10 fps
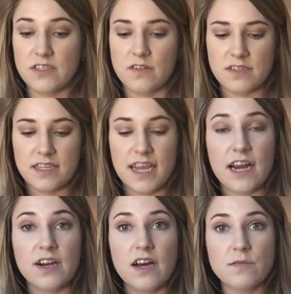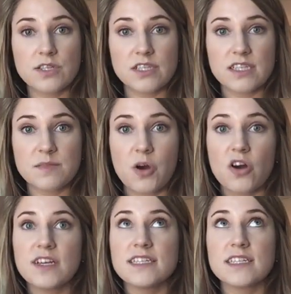So there's the carry-on, which is the
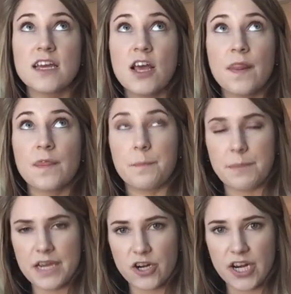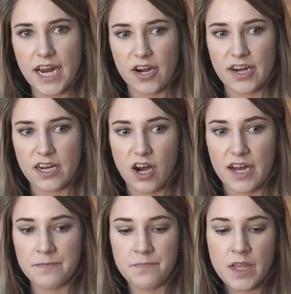smallest, the bigger
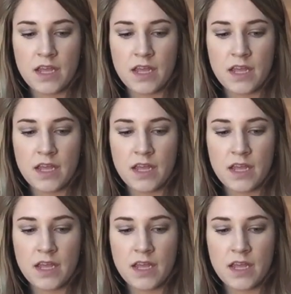carry-on,